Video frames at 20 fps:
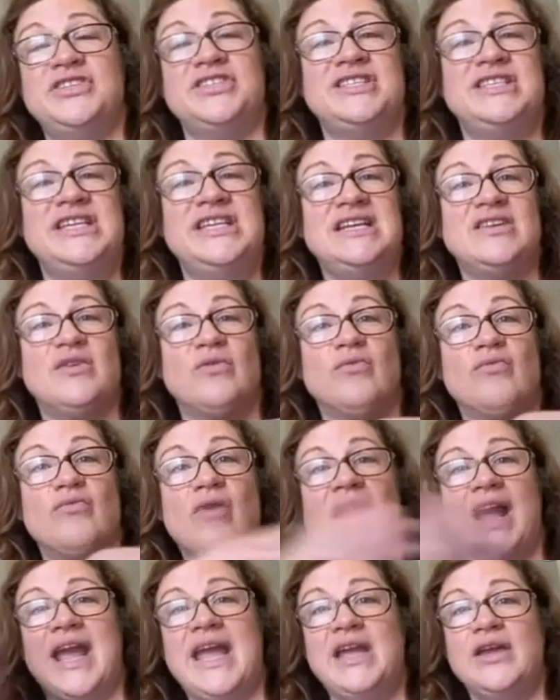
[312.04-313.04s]
need to
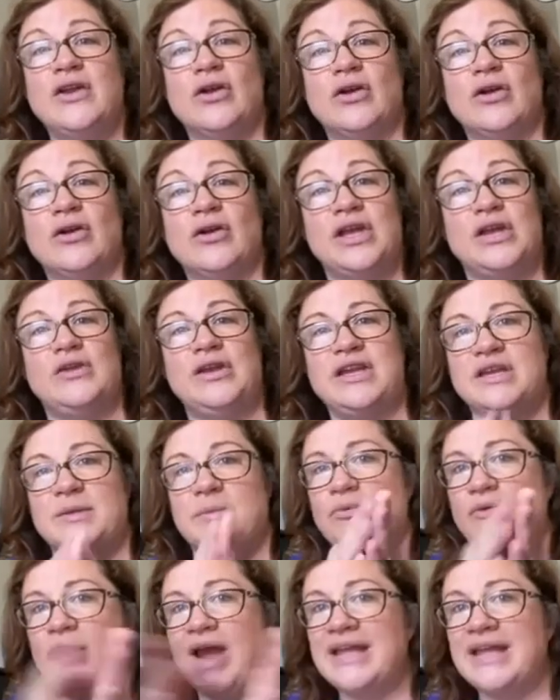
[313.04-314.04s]
you need to
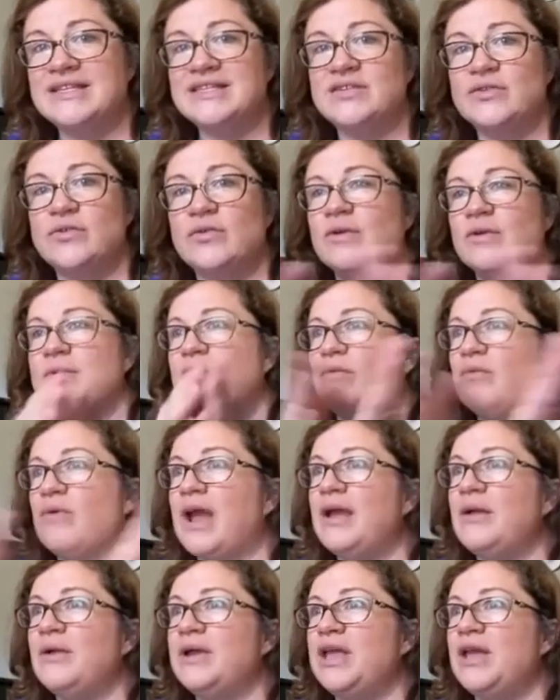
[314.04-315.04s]
brainstorm and
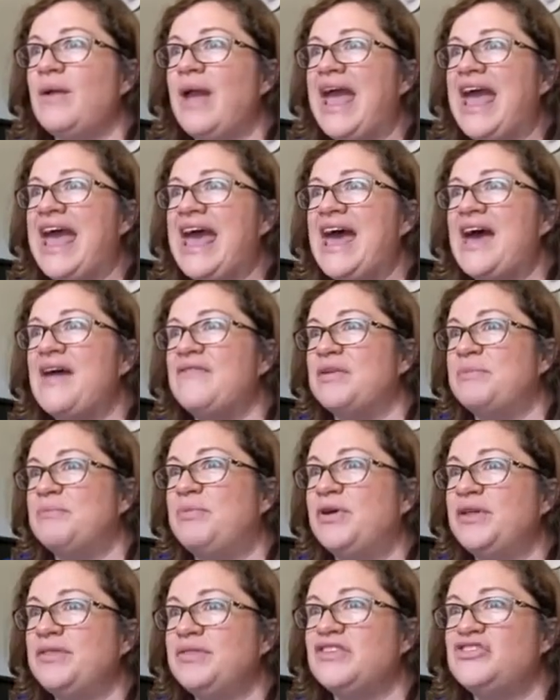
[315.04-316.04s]
write what you have and
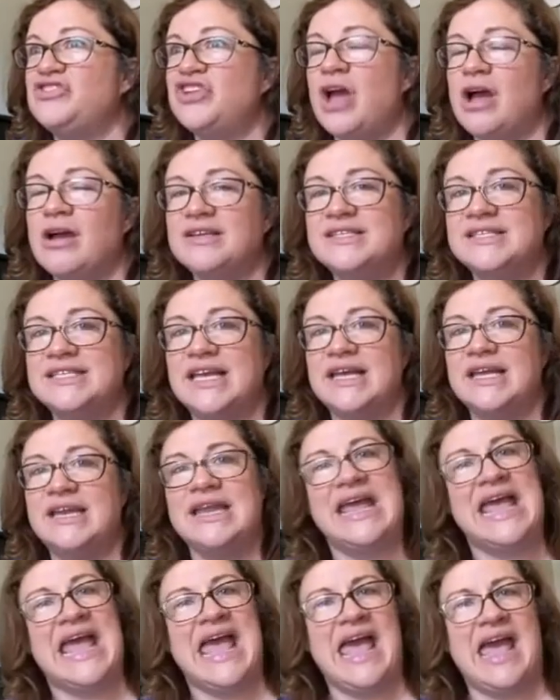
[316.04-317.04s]
put the chunks in,
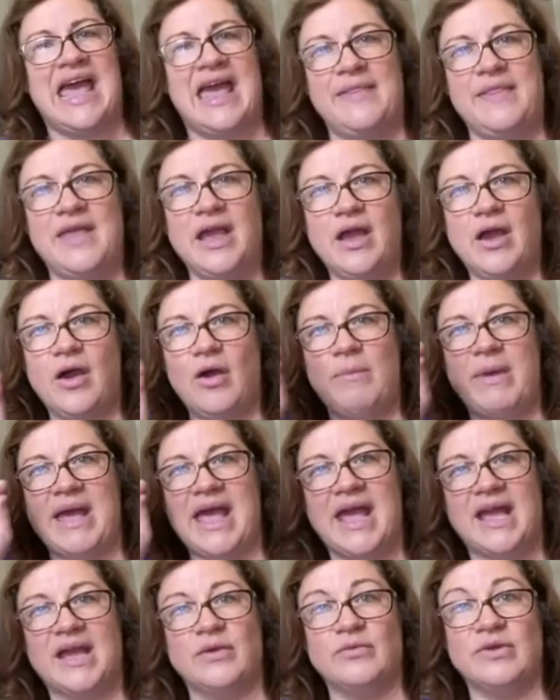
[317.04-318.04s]
and then go
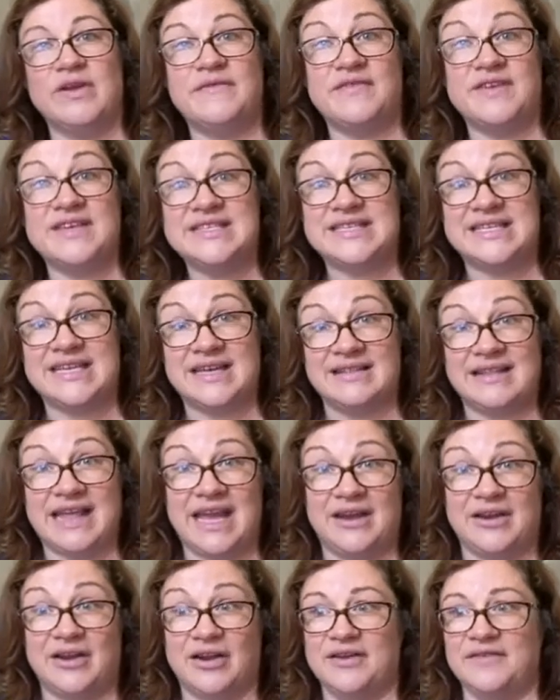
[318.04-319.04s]
back and revisit it
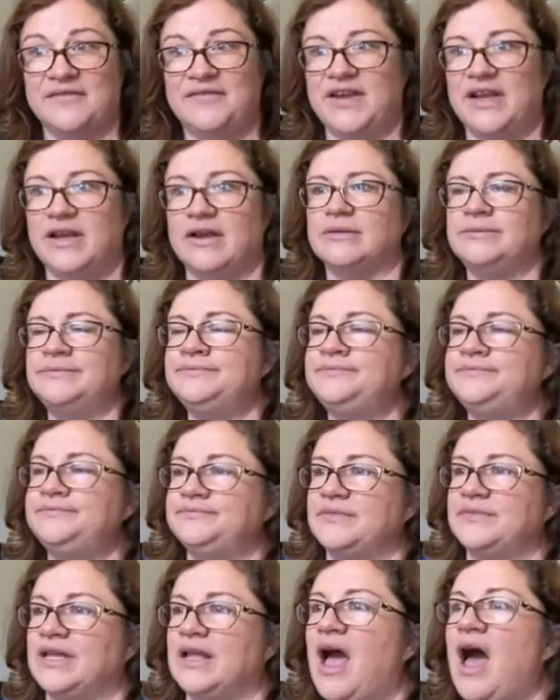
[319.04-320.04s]
later and figure,
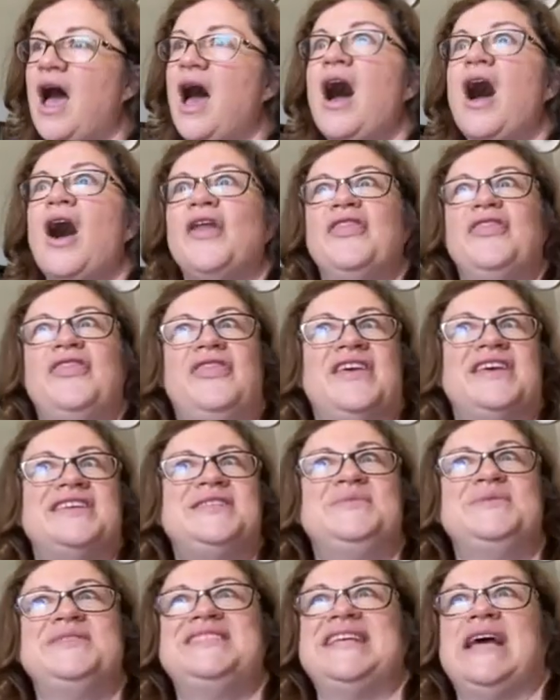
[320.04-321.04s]

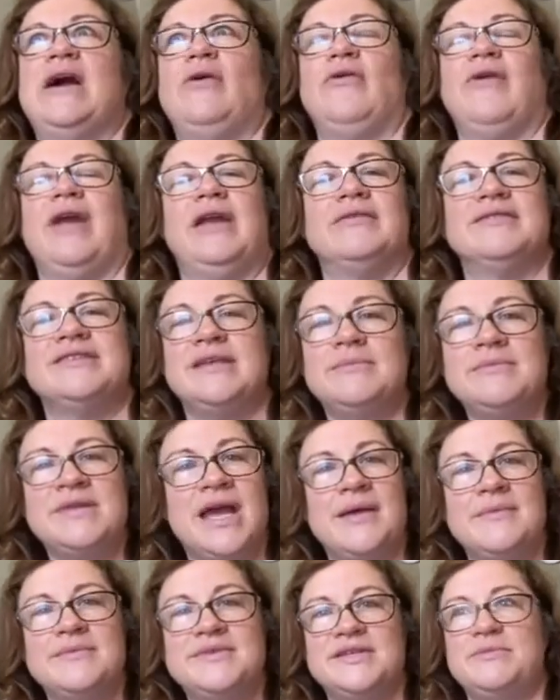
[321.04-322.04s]
this would sound great. Or
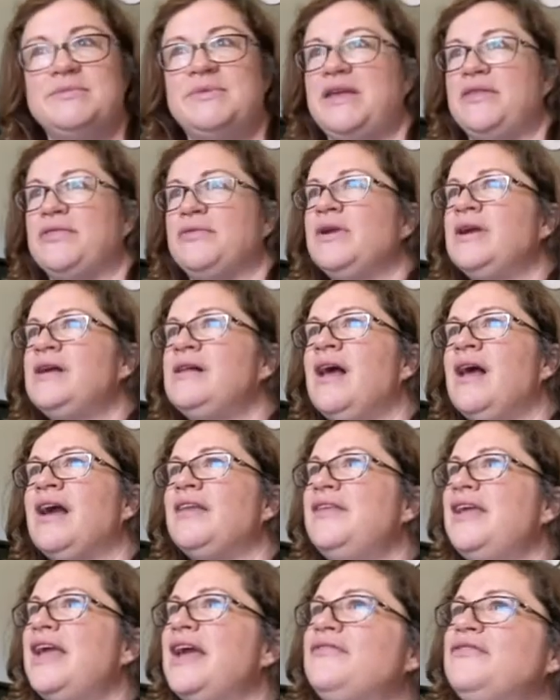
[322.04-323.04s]
sometimes it'd be 3 o'clock
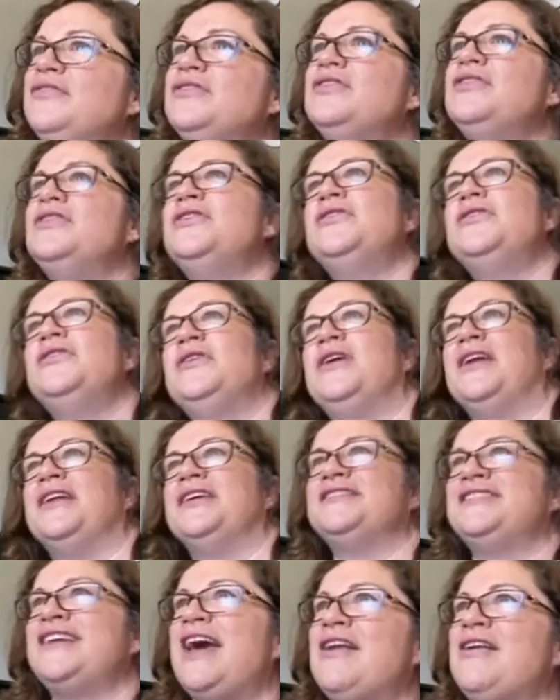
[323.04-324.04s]
in the afternoon on a
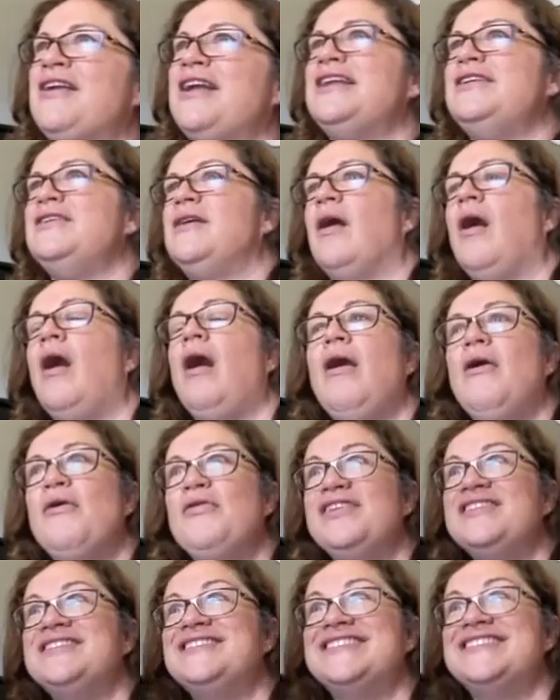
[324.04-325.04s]
Saturday and you go, oh,
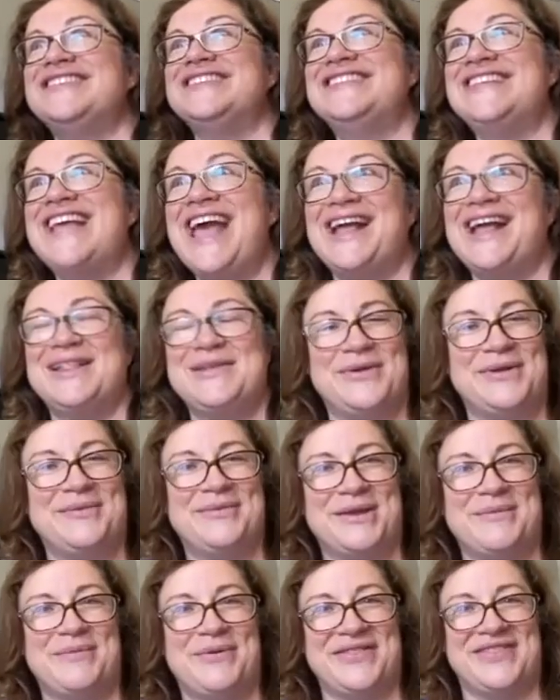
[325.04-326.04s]
this is exactly what I'm
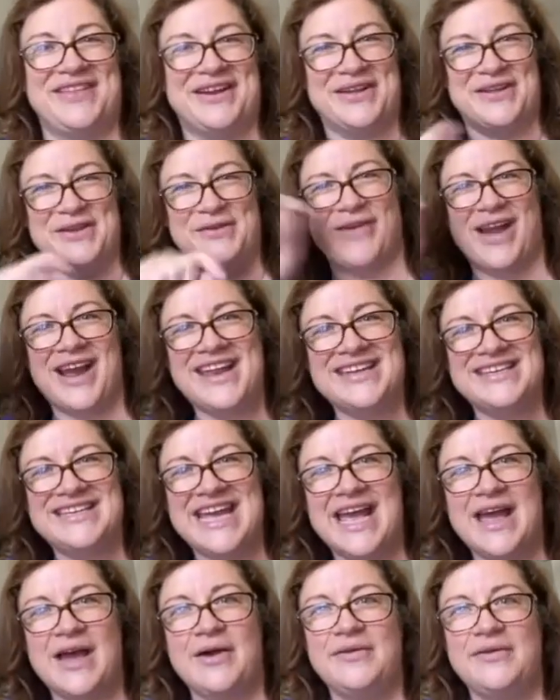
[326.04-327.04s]
going to put there. And you write it
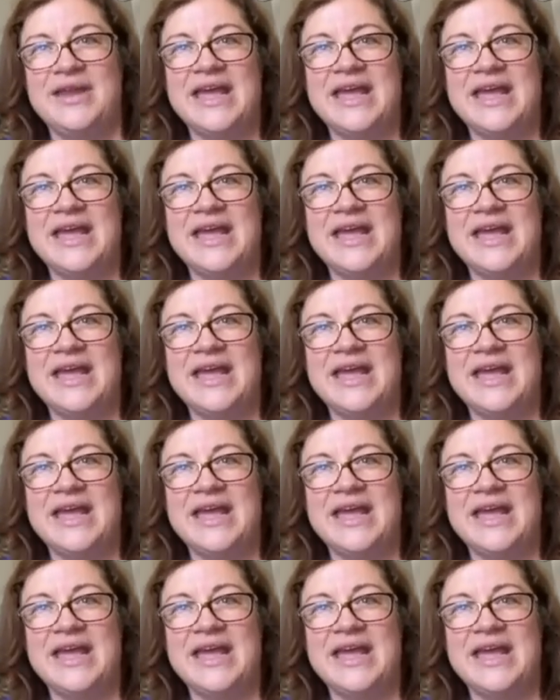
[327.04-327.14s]
down.